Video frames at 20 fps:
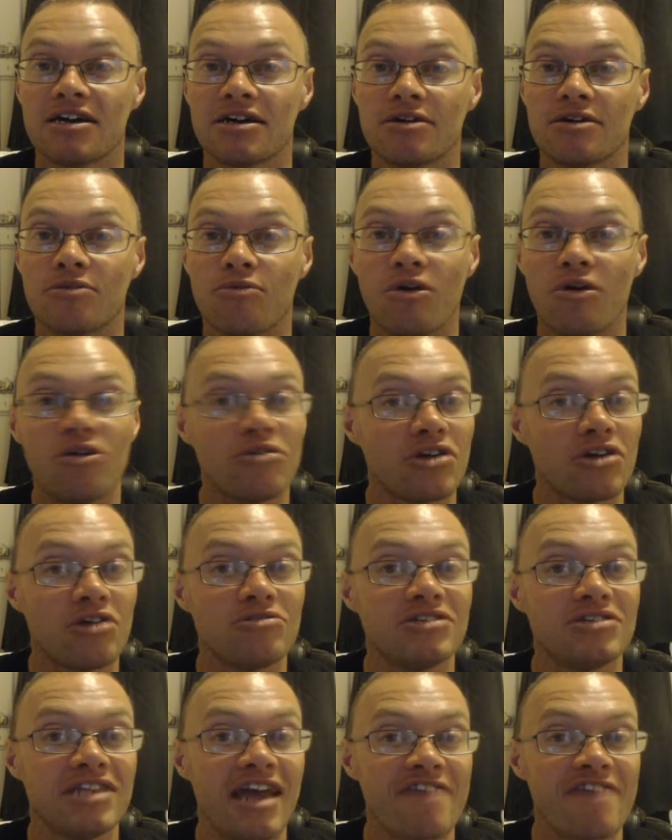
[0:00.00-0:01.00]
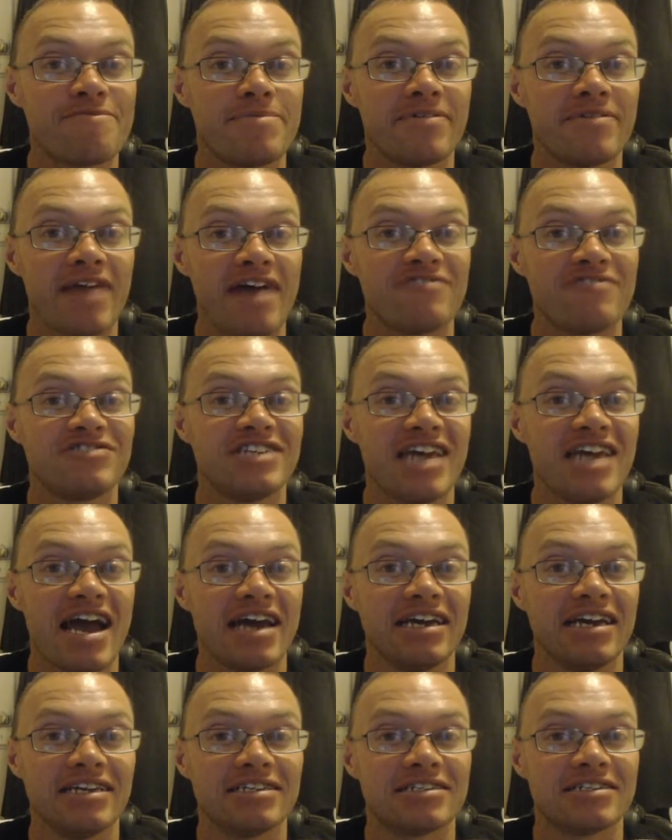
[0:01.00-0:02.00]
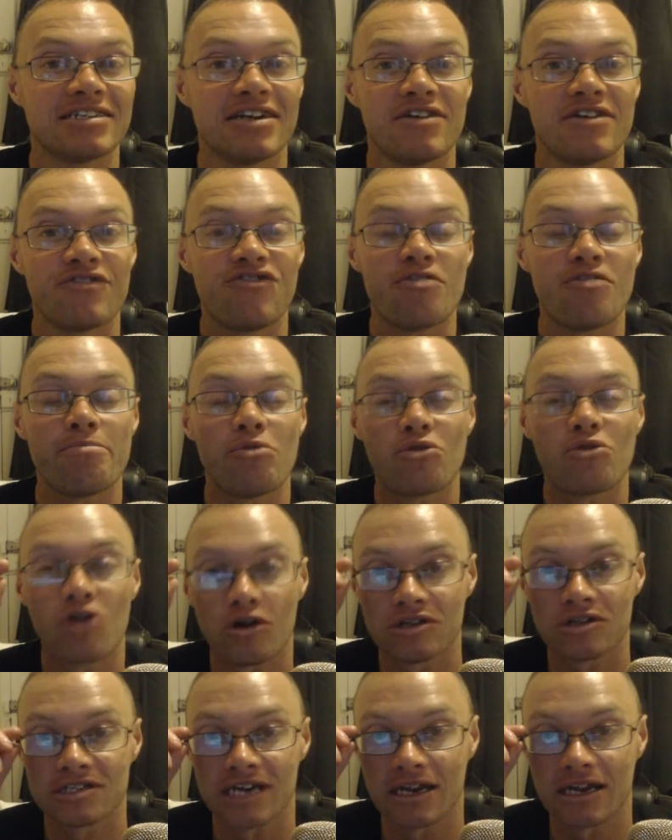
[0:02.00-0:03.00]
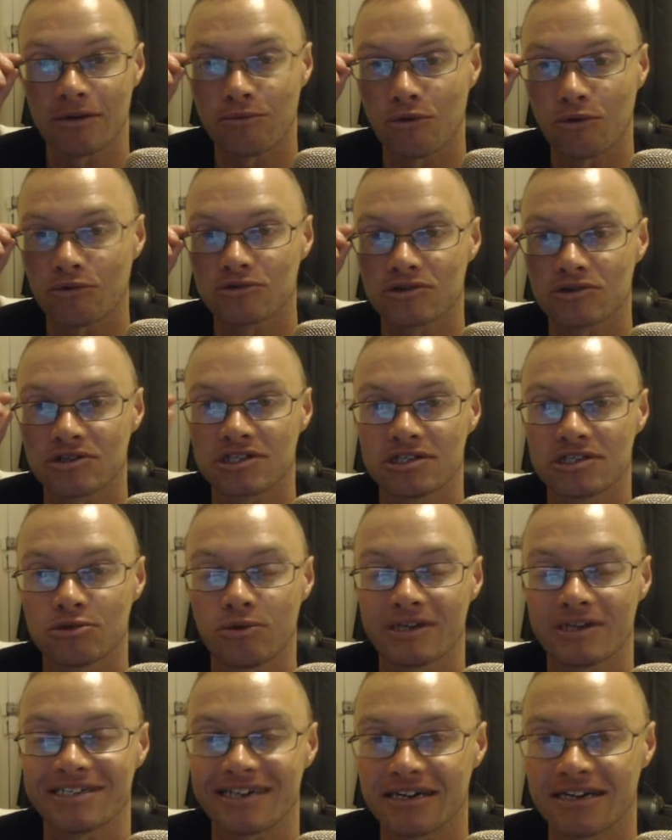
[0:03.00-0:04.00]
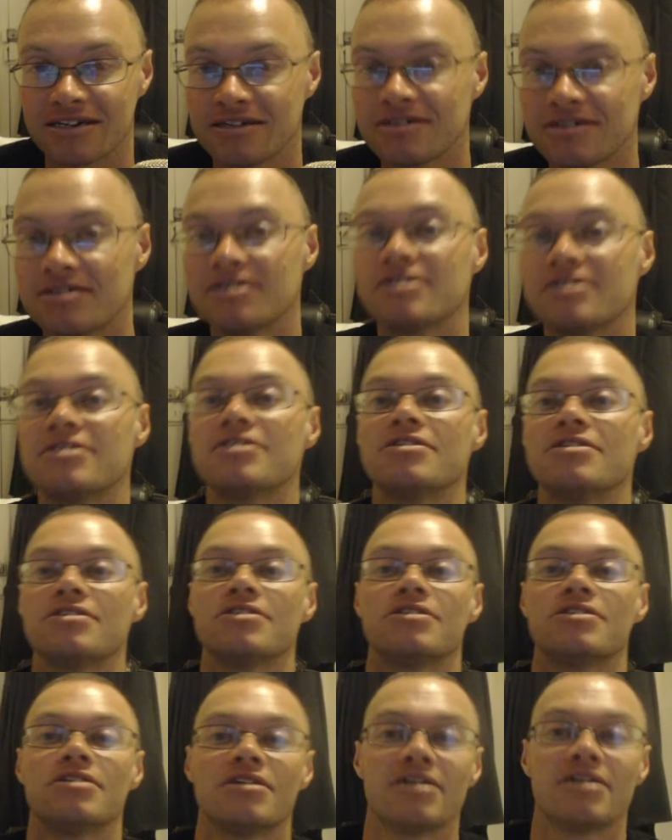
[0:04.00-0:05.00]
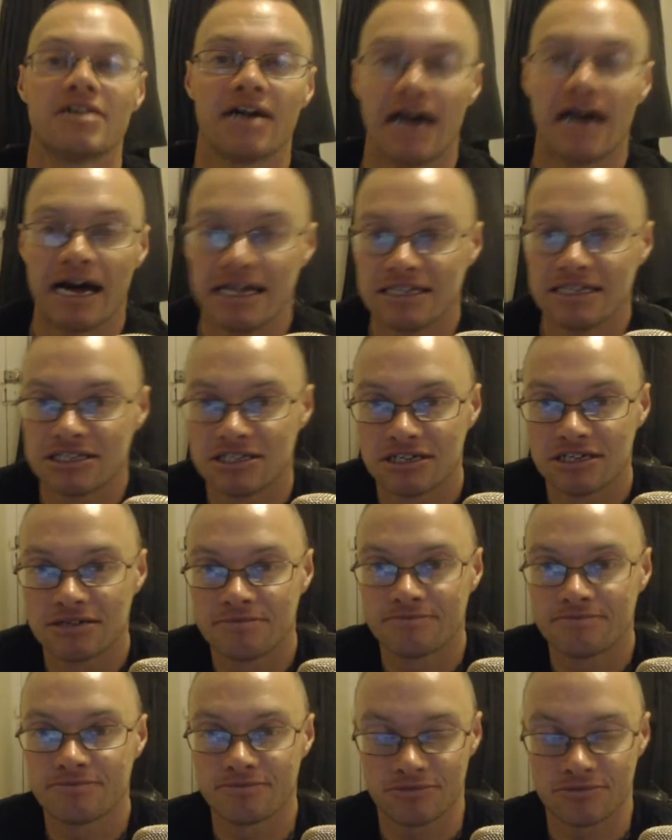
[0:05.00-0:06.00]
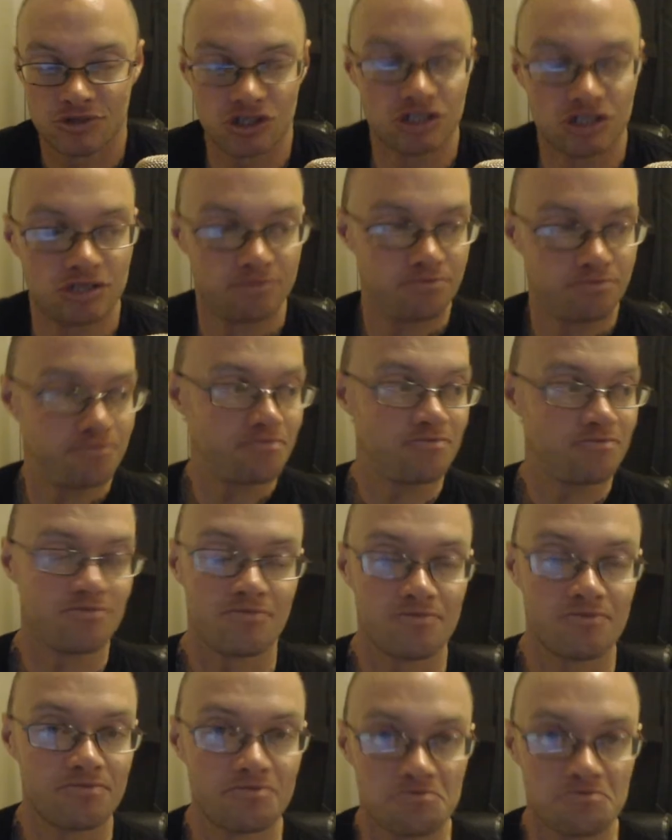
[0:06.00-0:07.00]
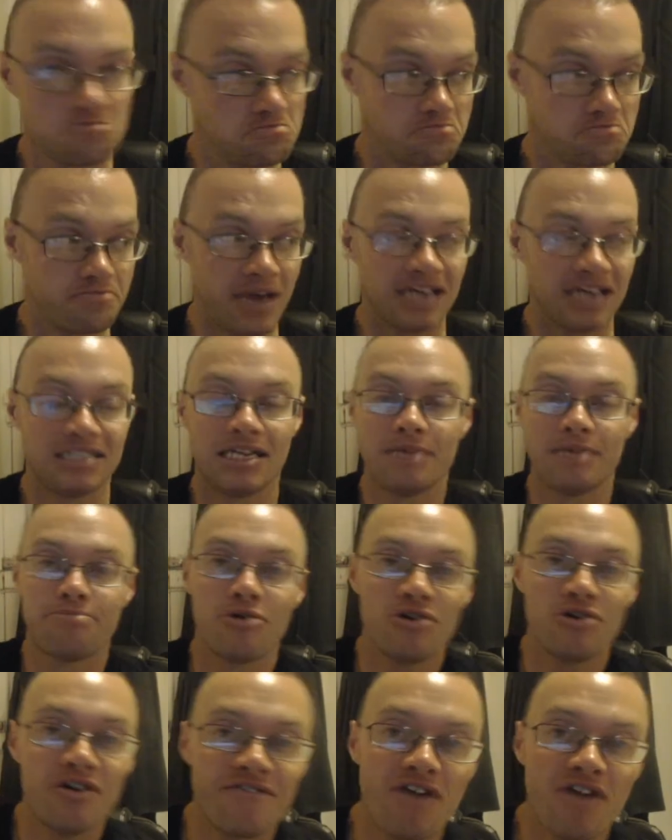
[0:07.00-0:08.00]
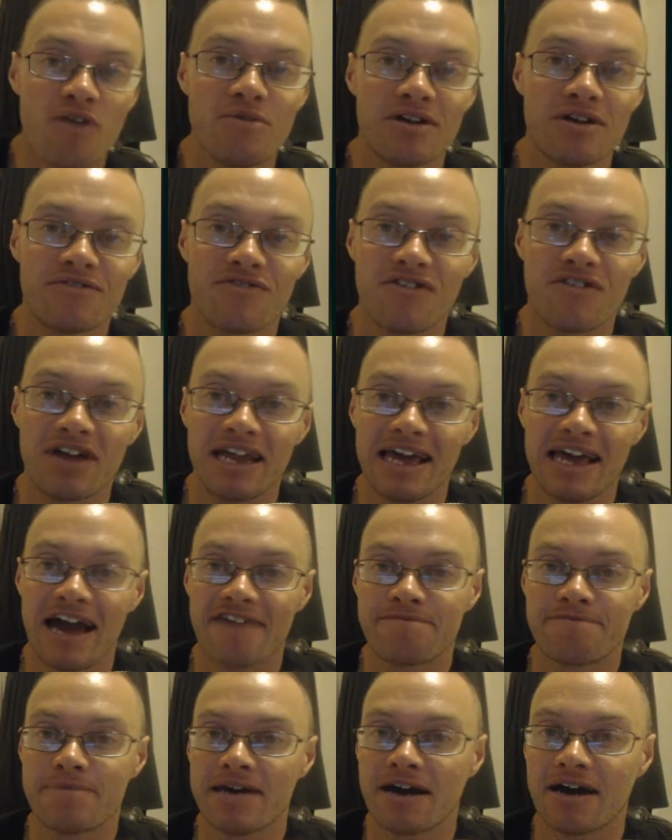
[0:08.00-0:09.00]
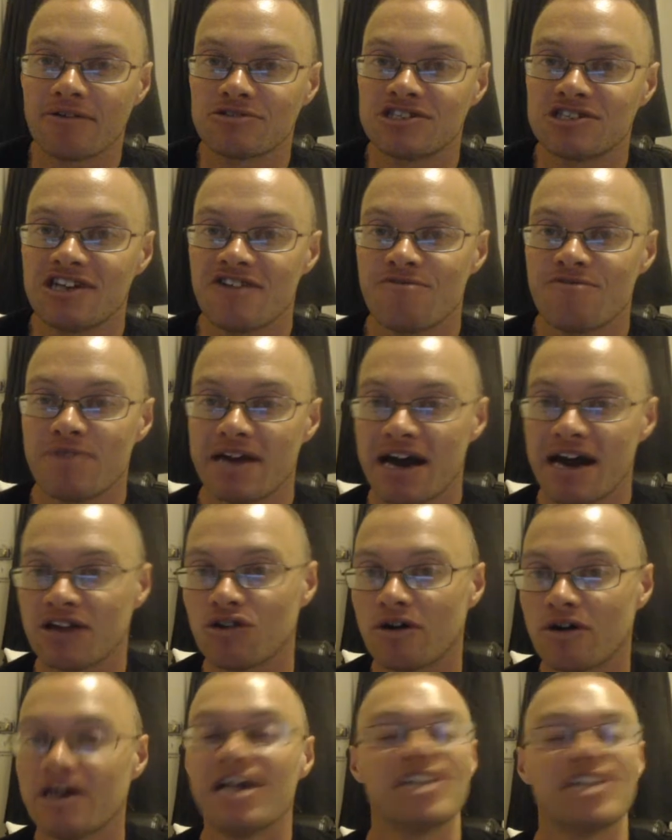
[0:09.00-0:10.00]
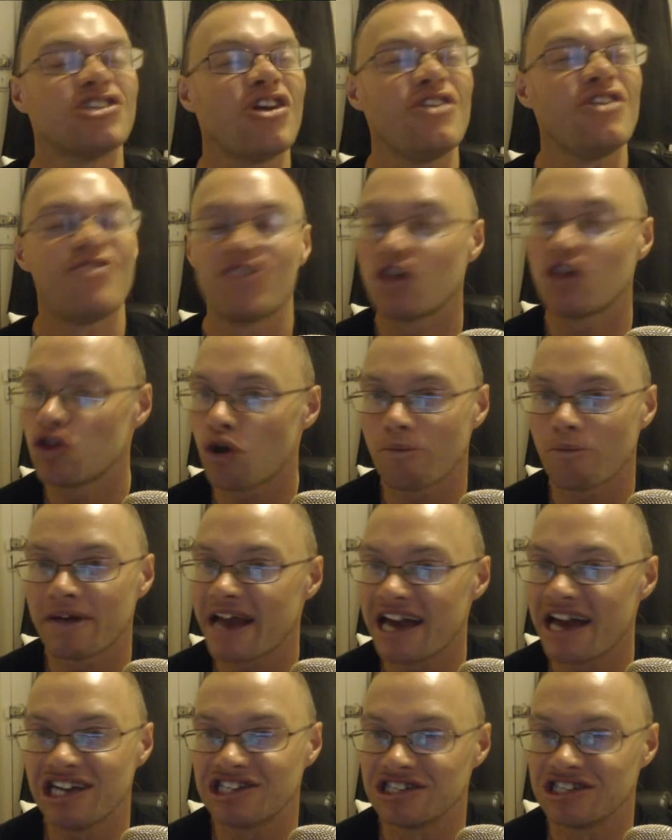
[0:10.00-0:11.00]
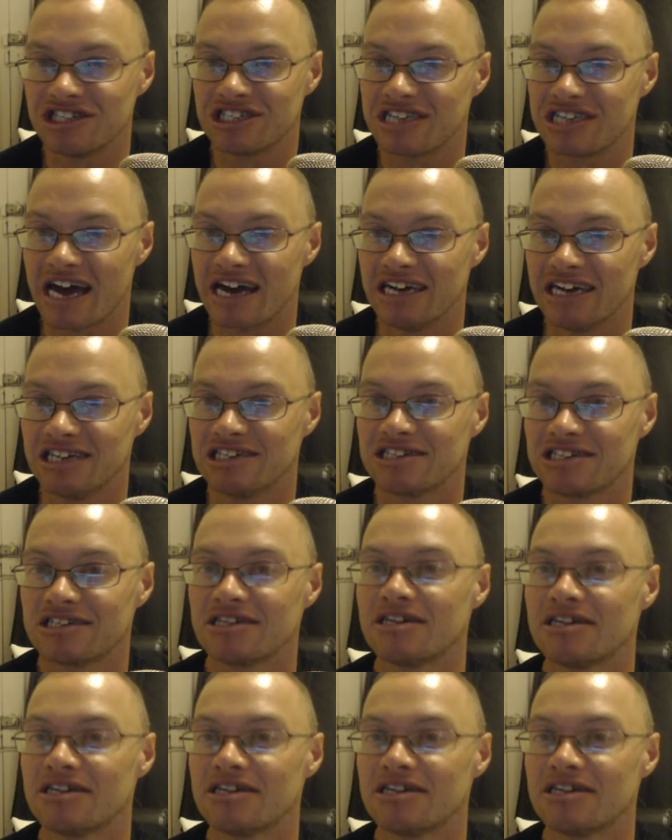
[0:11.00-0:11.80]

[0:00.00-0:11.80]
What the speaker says: Why not go to the FCA's Football Content Awards on Twitter and just basically put your vote in for Elite FPL. See if we get it's only from the nomination stage.